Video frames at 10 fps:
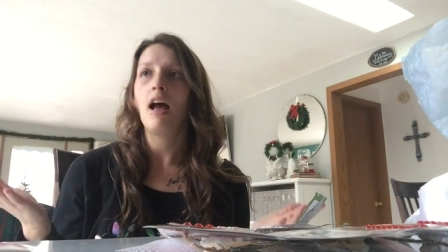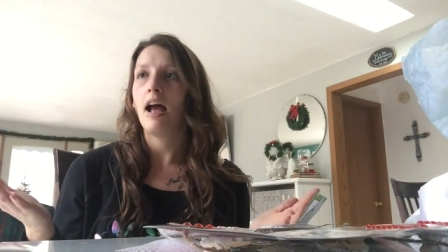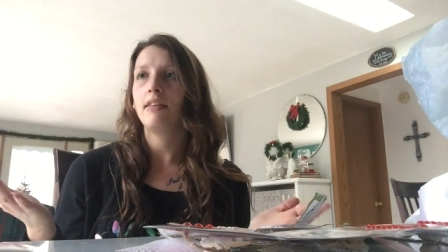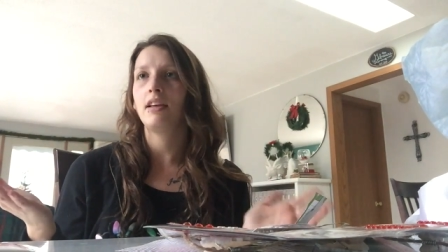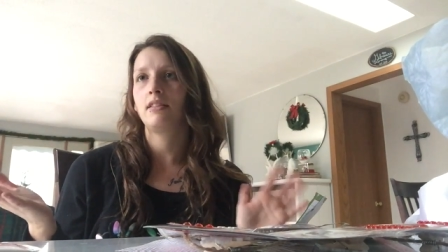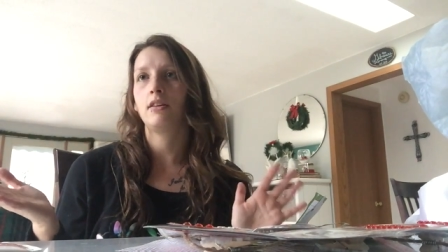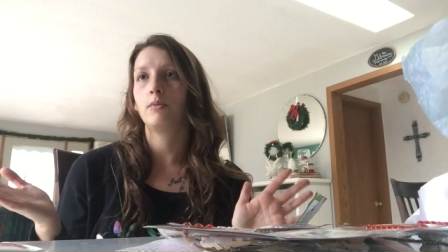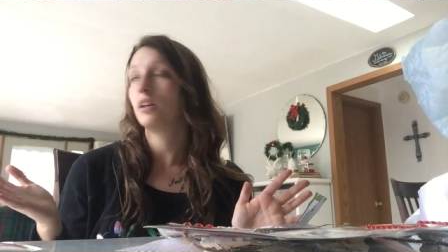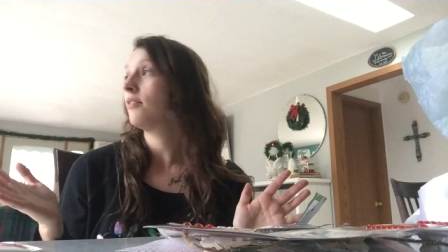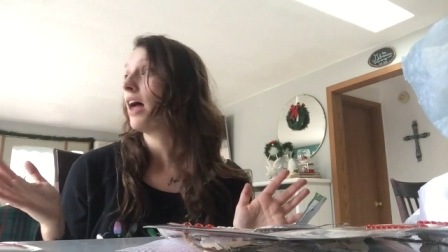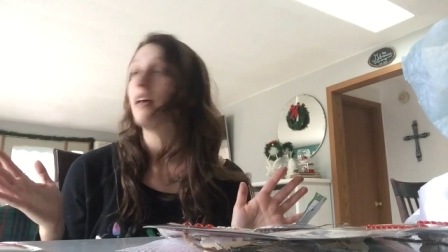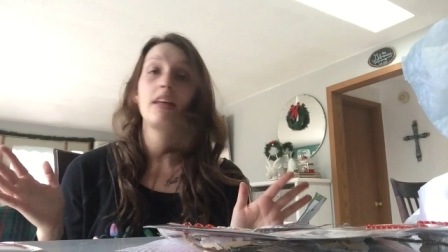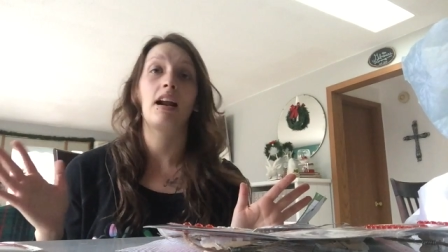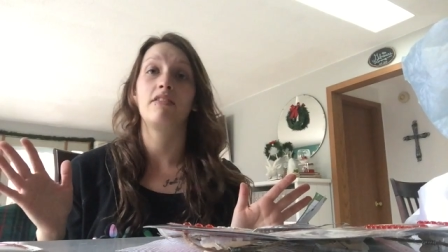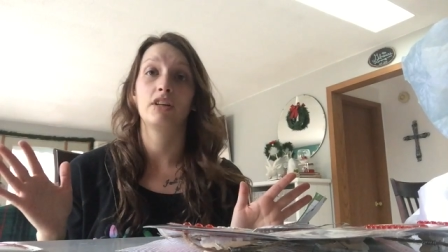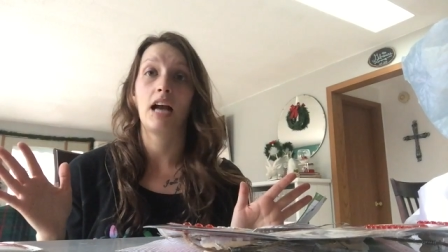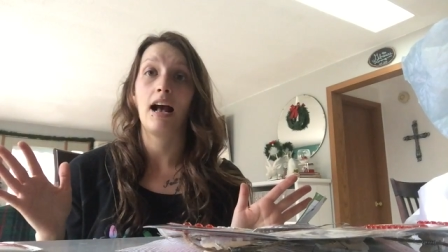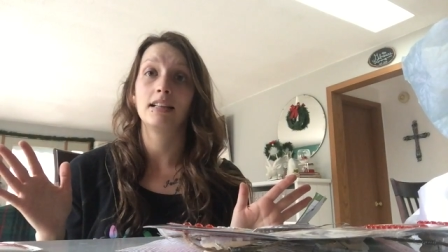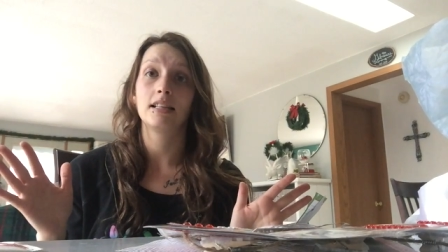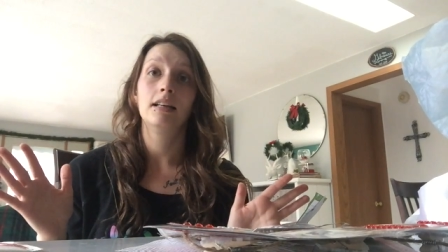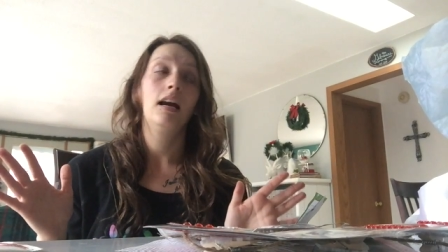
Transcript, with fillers: I think there were a lot that I forgot.